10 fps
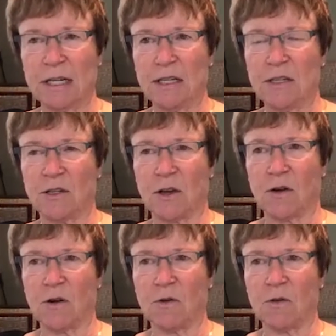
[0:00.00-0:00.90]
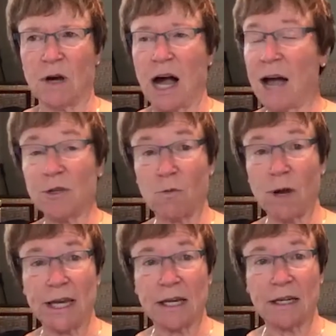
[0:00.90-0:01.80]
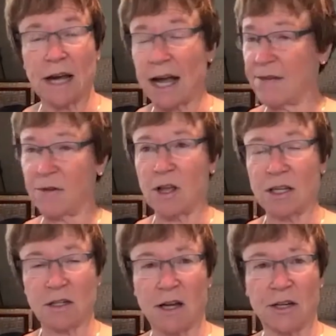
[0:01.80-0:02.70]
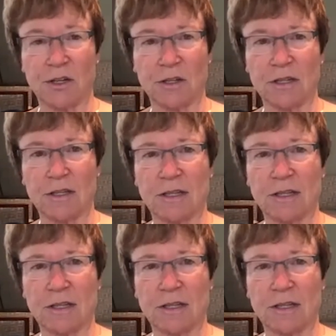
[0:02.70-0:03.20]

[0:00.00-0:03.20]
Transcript: So I was awake. I never lost consciousness.